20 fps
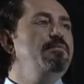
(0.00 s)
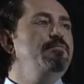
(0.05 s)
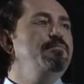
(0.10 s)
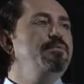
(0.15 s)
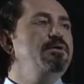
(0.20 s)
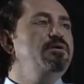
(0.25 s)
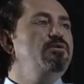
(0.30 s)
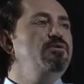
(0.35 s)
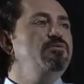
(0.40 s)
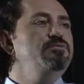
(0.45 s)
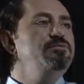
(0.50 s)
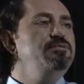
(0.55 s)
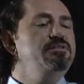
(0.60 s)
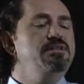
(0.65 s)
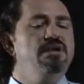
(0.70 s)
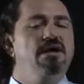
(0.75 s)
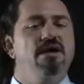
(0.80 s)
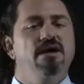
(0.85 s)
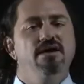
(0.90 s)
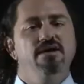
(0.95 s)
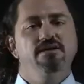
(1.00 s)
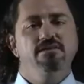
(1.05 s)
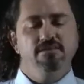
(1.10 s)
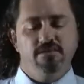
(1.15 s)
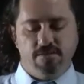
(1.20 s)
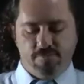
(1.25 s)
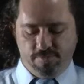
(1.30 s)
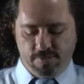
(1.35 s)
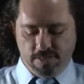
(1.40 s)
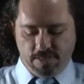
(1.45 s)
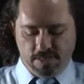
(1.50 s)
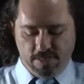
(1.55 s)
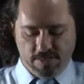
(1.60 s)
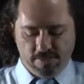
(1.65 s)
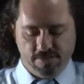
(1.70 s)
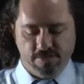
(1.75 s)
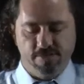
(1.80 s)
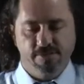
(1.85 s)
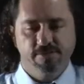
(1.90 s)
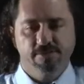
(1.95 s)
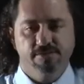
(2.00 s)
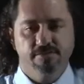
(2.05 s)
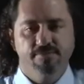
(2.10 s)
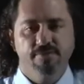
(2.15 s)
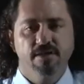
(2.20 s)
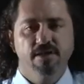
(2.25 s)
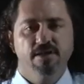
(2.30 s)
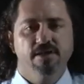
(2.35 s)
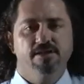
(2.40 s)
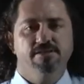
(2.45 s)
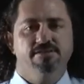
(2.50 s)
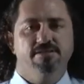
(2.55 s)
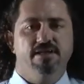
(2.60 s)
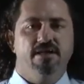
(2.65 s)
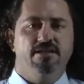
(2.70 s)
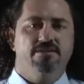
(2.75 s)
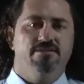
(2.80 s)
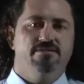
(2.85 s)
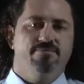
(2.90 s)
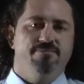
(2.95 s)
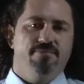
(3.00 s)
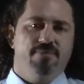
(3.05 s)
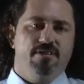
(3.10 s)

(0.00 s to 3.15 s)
because the idea behind this is that